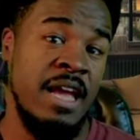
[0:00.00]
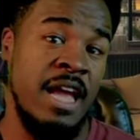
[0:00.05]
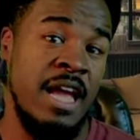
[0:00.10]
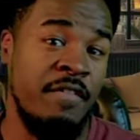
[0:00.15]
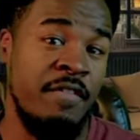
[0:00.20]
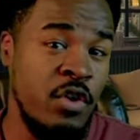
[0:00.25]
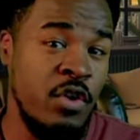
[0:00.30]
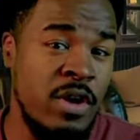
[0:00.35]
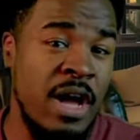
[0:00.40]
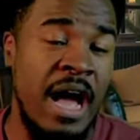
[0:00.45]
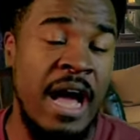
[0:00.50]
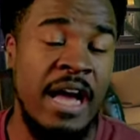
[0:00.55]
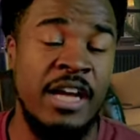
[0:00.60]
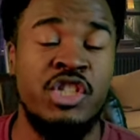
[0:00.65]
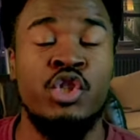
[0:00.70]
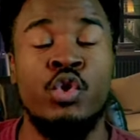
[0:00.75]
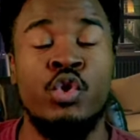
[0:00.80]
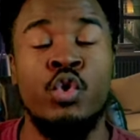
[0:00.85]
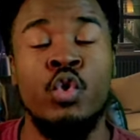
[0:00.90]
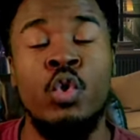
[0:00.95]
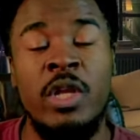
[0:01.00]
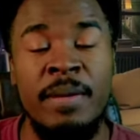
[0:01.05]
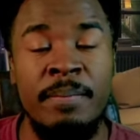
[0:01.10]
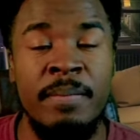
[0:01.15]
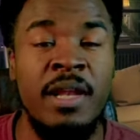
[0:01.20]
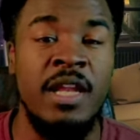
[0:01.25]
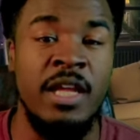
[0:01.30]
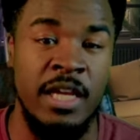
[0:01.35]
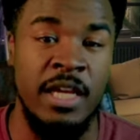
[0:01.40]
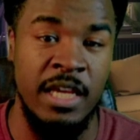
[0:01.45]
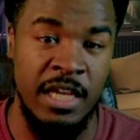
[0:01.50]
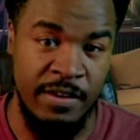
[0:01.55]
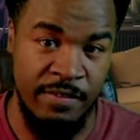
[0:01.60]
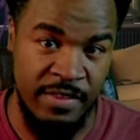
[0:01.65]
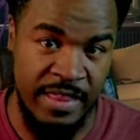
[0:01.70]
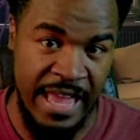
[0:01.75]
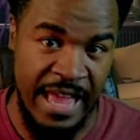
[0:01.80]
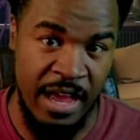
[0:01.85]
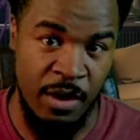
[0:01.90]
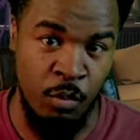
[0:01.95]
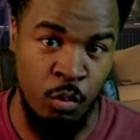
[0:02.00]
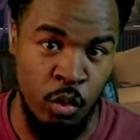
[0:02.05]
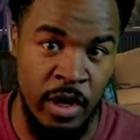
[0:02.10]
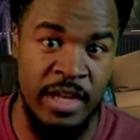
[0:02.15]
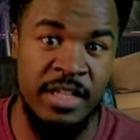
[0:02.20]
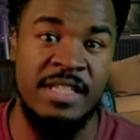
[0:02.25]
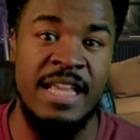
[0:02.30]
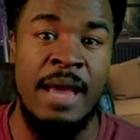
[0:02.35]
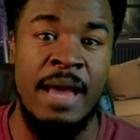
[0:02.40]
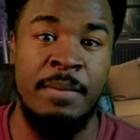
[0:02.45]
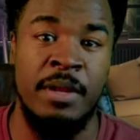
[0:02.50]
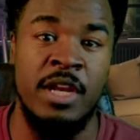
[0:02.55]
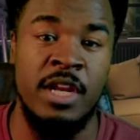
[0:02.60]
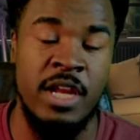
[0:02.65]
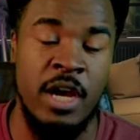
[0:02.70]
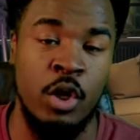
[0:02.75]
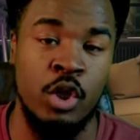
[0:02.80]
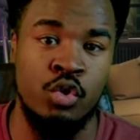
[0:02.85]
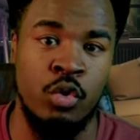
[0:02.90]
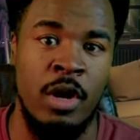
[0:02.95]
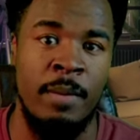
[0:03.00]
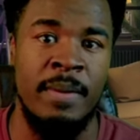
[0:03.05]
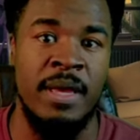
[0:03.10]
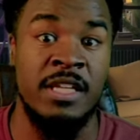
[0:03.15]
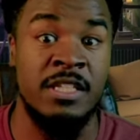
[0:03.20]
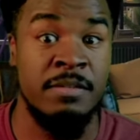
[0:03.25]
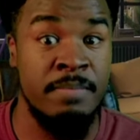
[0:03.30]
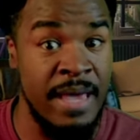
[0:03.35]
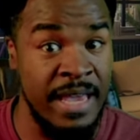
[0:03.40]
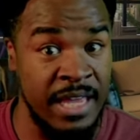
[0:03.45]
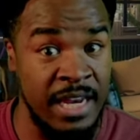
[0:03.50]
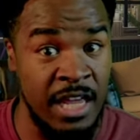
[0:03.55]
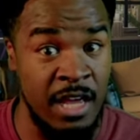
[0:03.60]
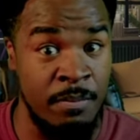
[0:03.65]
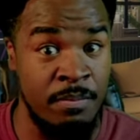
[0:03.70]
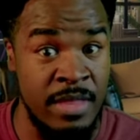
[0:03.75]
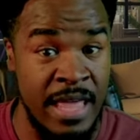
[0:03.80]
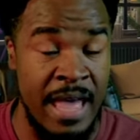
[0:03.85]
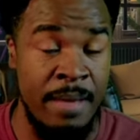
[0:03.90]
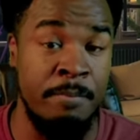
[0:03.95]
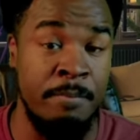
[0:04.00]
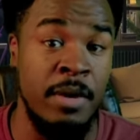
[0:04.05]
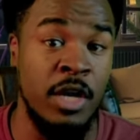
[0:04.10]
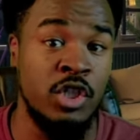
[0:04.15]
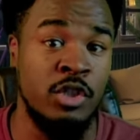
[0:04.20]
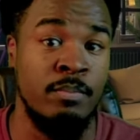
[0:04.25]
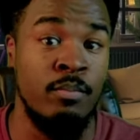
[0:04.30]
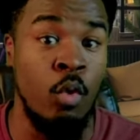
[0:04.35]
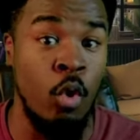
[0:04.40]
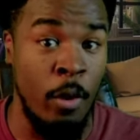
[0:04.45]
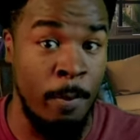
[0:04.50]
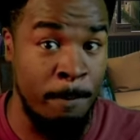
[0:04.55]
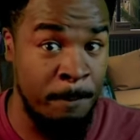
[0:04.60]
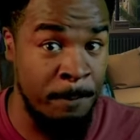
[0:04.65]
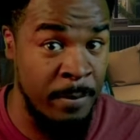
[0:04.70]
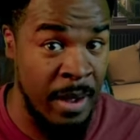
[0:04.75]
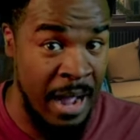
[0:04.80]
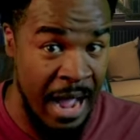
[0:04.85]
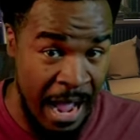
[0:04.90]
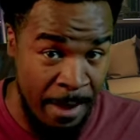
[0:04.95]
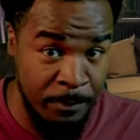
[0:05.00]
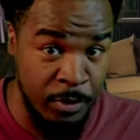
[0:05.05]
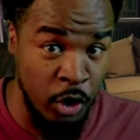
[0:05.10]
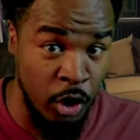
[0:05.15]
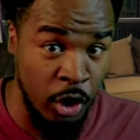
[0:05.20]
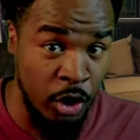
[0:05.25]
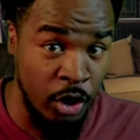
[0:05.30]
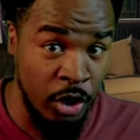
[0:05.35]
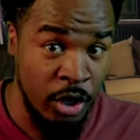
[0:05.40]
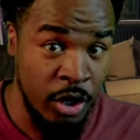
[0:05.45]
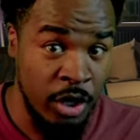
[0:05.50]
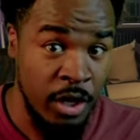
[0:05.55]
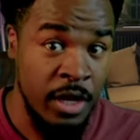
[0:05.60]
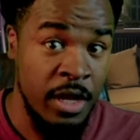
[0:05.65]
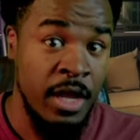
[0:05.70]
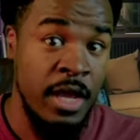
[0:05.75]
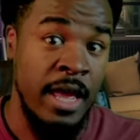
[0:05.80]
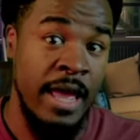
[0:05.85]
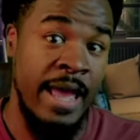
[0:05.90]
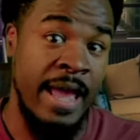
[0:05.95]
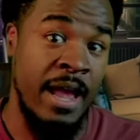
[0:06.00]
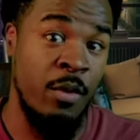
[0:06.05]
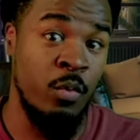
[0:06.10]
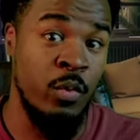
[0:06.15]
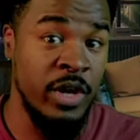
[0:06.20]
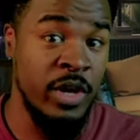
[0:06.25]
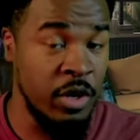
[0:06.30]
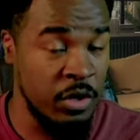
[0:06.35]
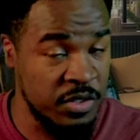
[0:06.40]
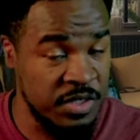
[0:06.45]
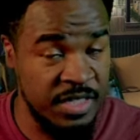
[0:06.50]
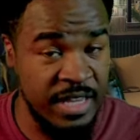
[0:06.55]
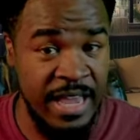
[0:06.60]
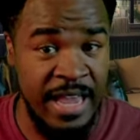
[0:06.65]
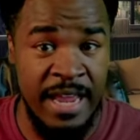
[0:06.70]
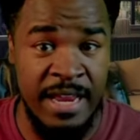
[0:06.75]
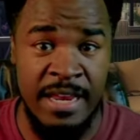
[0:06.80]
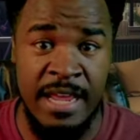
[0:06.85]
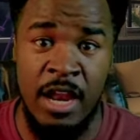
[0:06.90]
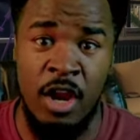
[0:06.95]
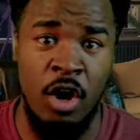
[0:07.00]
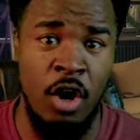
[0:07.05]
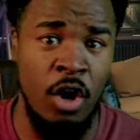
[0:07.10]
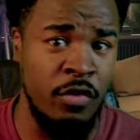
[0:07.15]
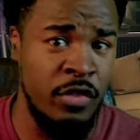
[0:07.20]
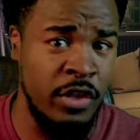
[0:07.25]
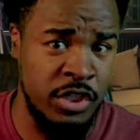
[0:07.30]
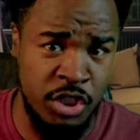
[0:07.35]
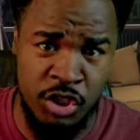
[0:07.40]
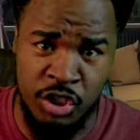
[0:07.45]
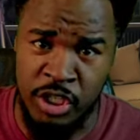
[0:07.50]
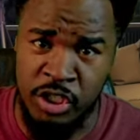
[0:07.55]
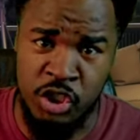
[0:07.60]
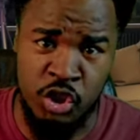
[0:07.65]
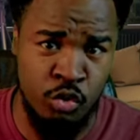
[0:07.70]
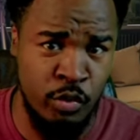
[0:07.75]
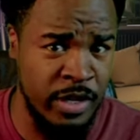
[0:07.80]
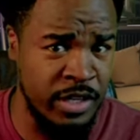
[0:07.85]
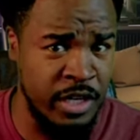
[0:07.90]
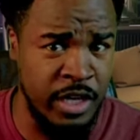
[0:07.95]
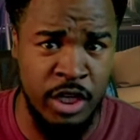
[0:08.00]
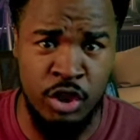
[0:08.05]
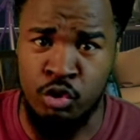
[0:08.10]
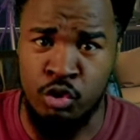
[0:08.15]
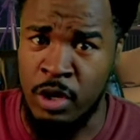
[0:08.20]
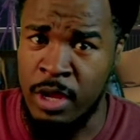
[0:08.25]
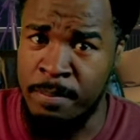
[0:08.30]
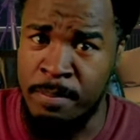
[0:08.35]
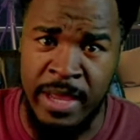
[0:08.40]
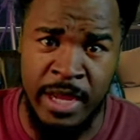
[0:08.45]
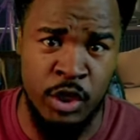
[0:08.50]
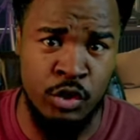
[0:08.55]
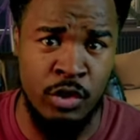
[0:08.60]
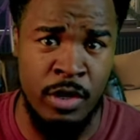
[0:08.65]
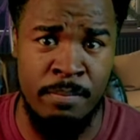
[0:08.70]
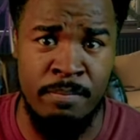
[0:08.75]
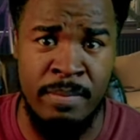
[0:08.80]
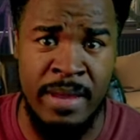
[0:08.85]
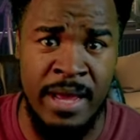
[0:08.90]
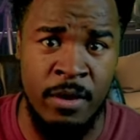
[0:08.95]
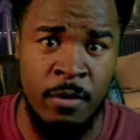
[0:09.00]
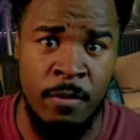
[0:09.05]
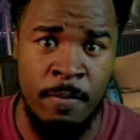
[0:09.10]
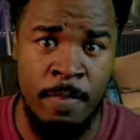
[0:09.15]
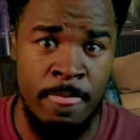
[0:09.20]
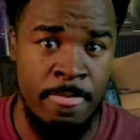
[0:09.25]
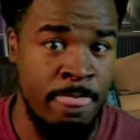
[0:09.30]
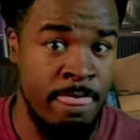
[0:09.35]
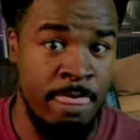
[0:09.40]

if you guys truly believe that what is happening to Donald Trump is making him that much more popular, and we are saying that, oh, this is just strengthening Trump, making Trump better,